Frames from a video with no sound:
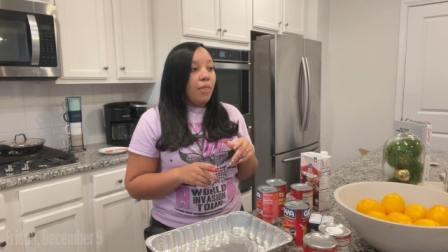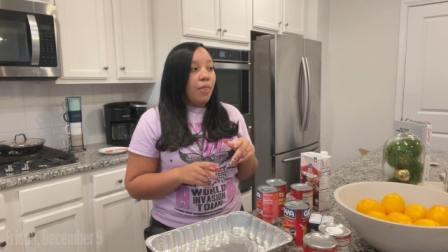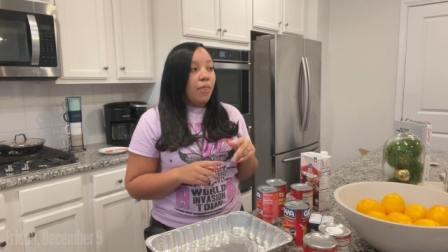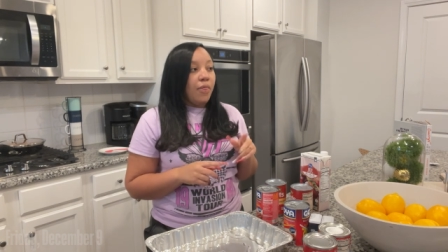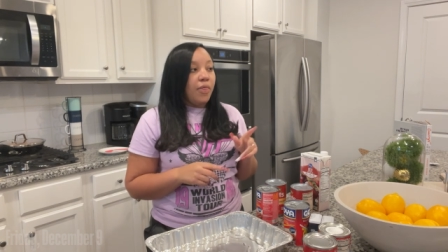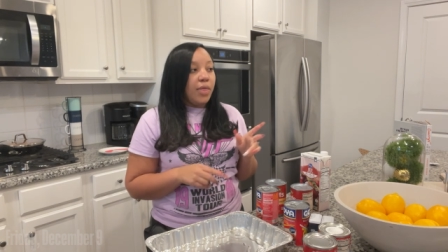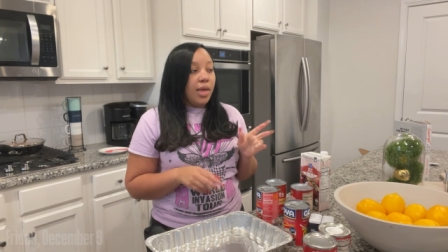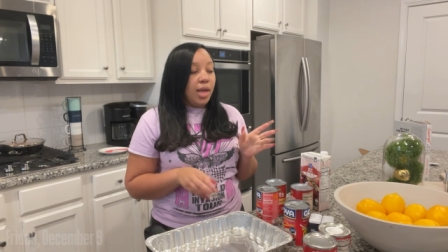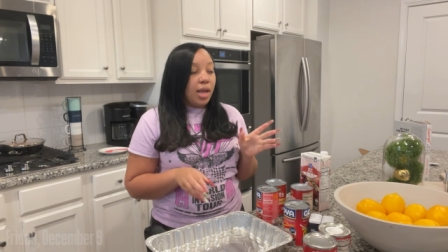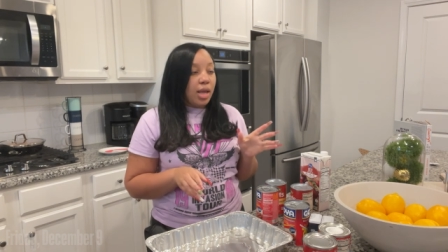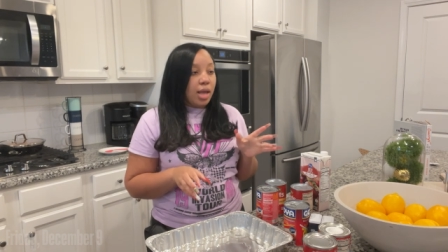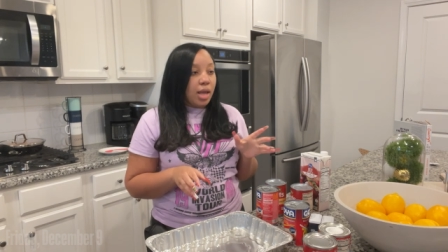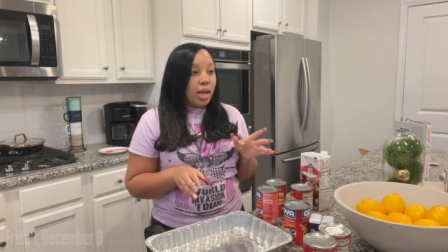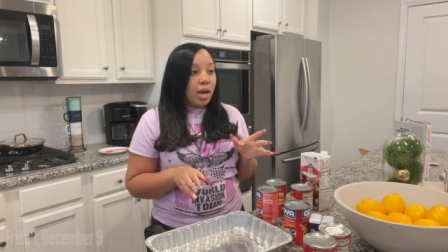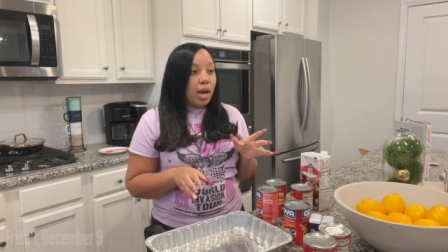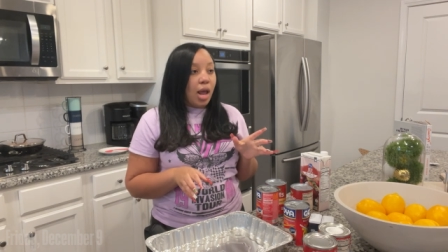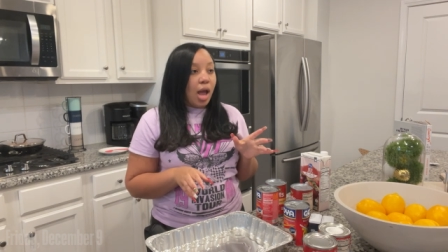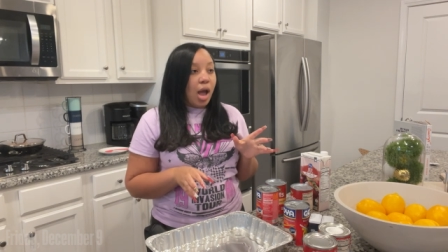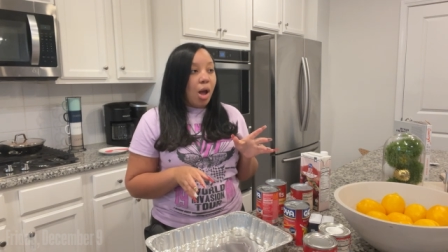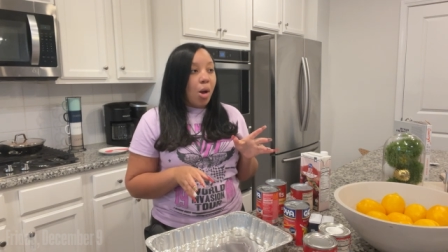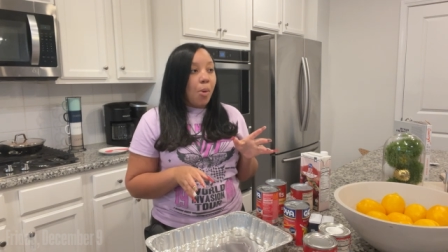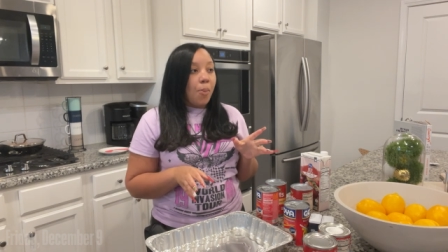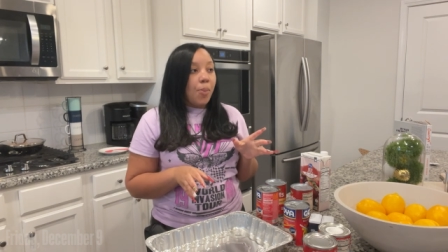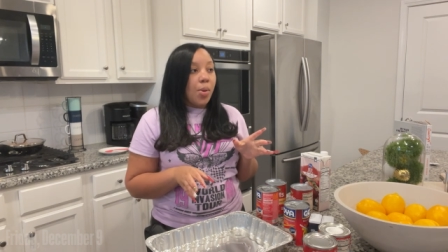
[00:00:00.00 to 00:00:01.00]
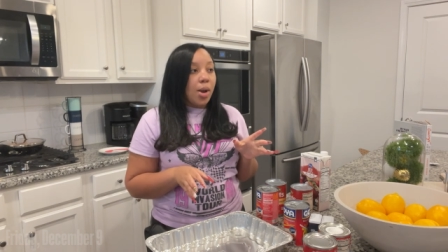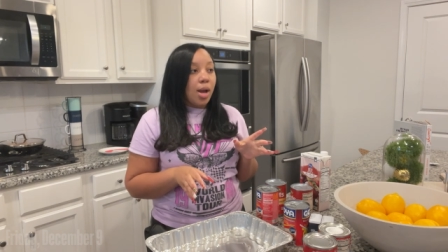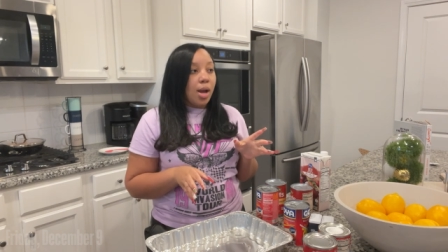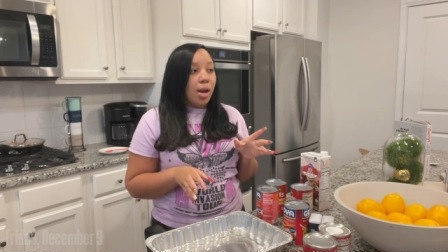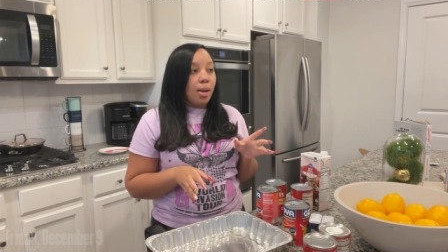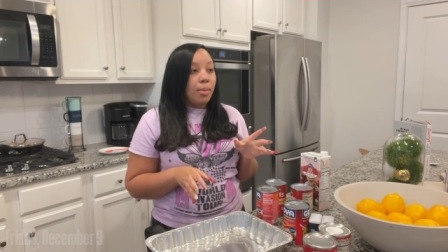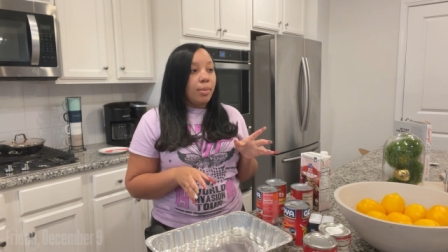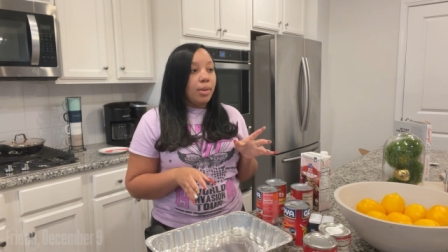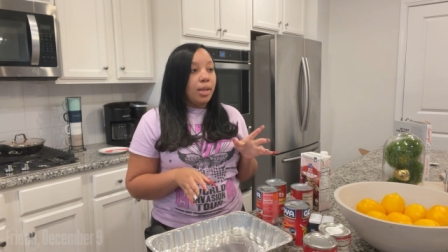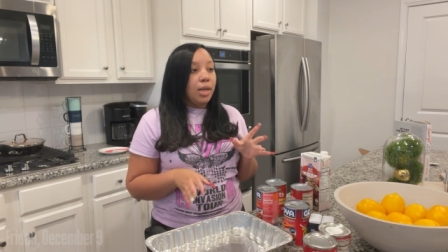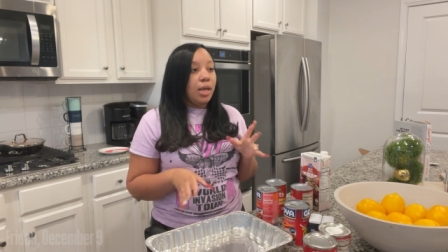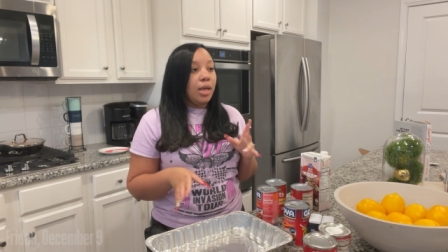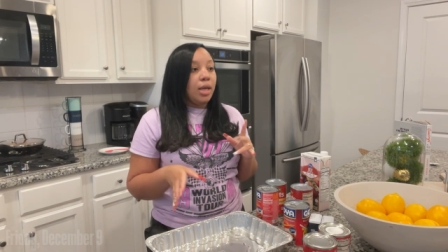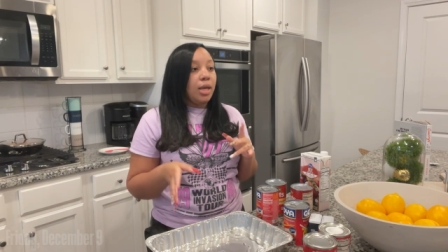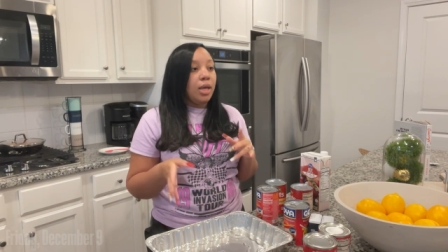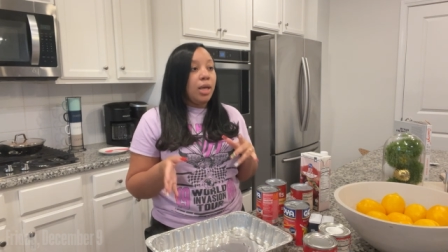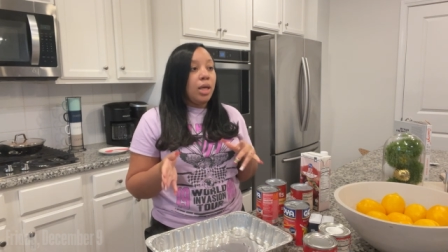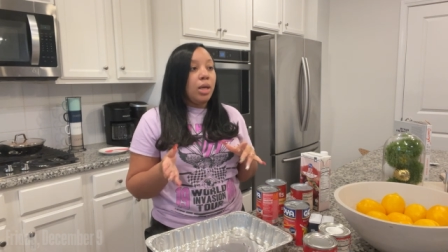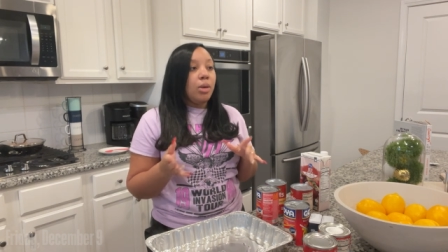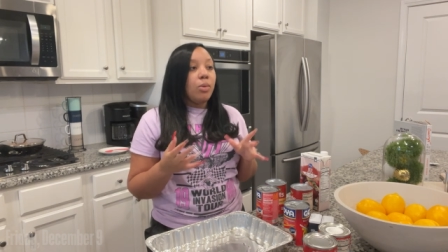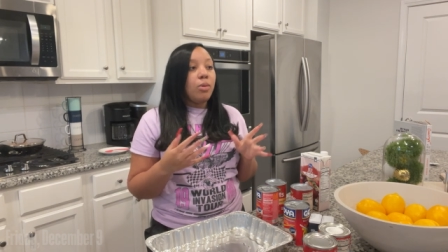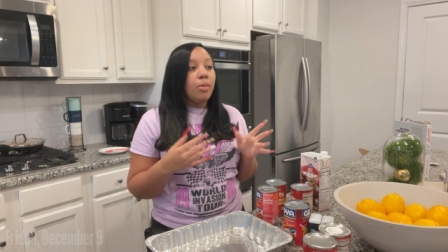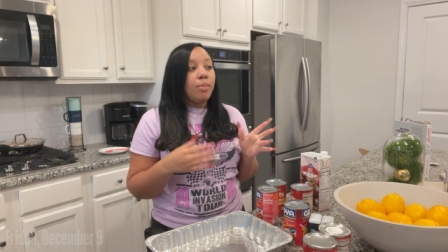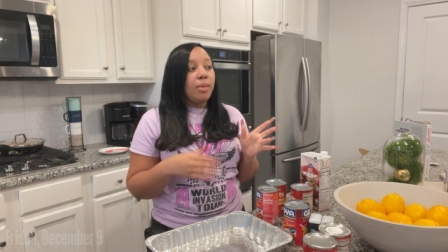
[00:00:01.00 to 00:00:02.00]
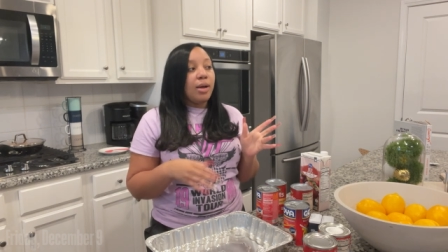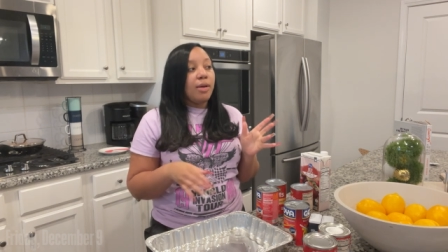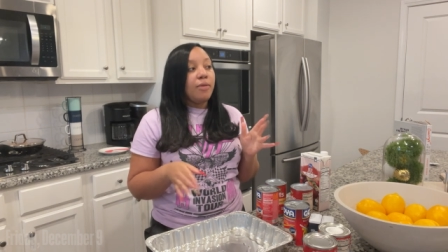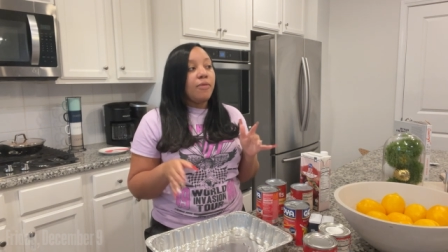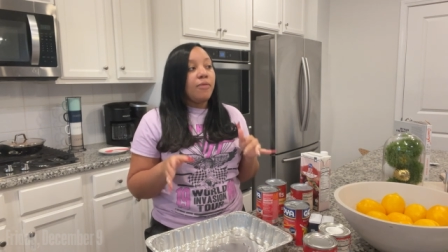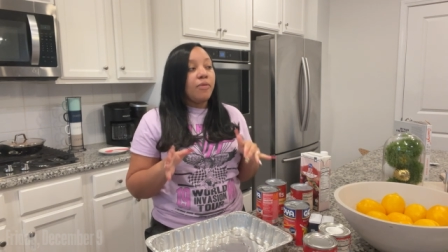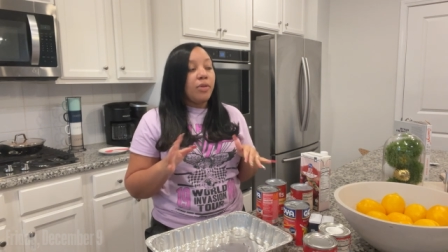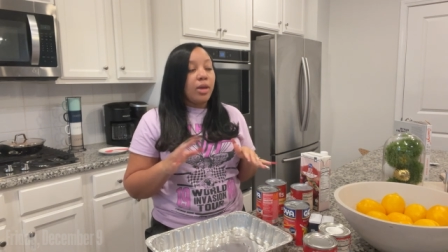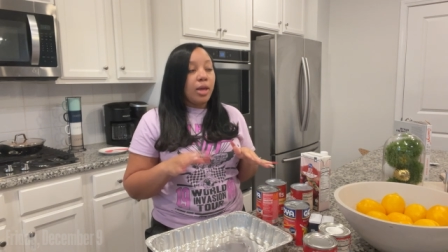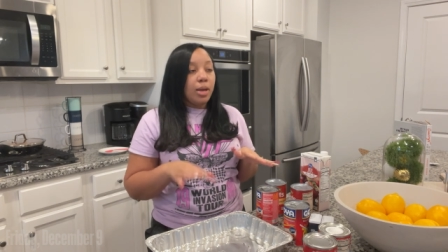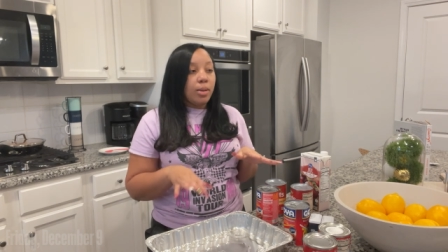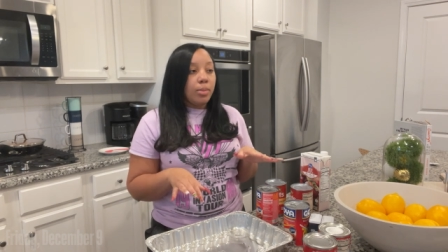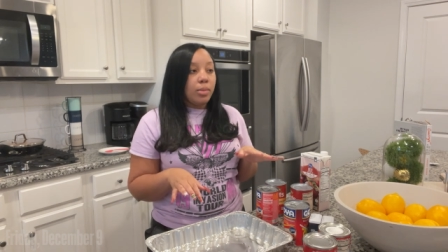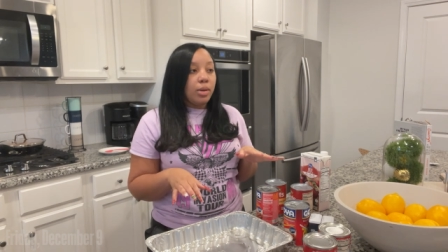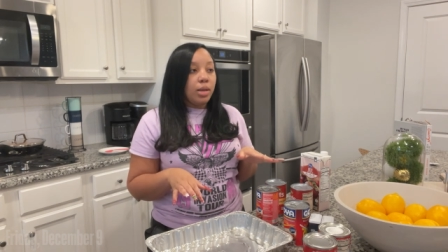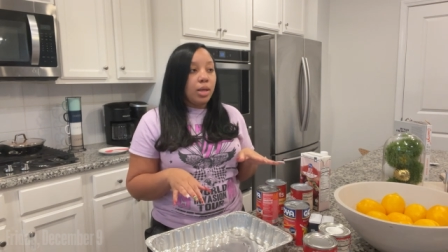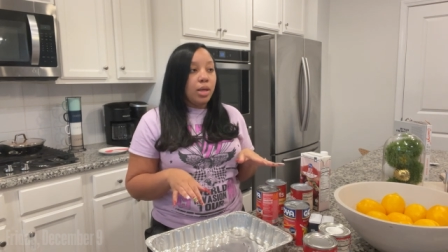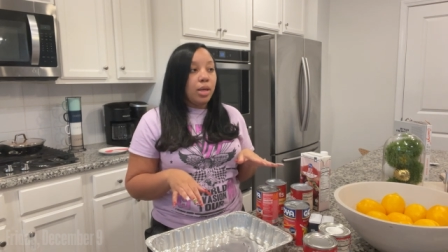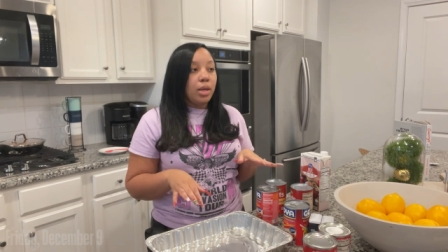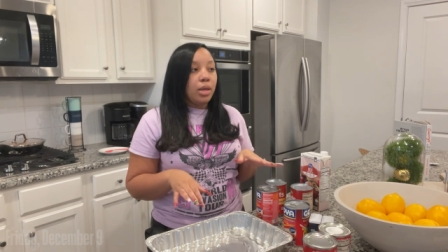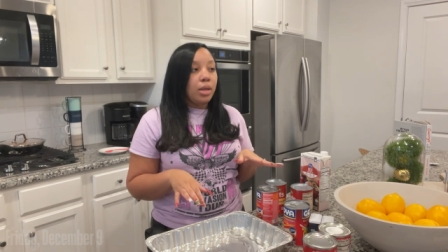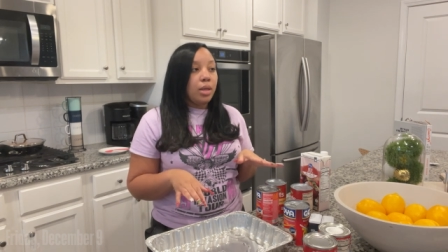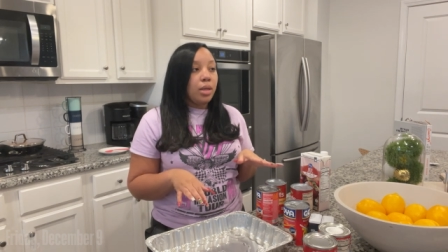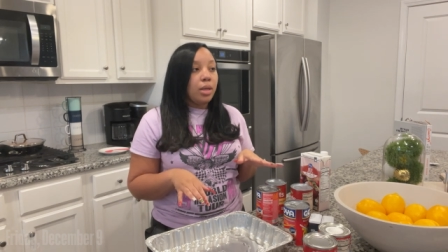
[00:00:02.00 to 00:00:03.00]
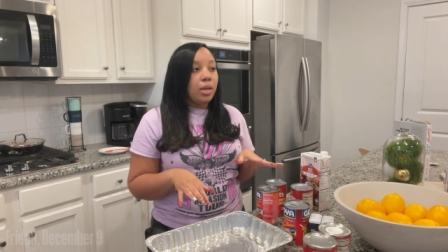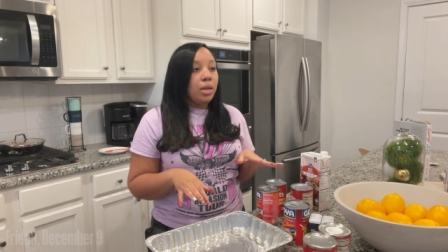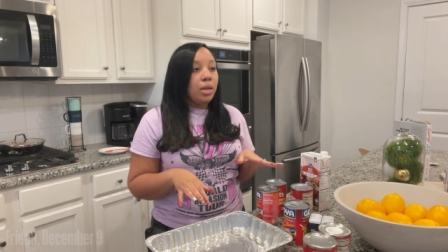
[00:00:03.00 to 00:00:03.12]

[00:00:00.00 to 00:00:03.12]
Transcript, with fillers: Then I'll probably eat with my family,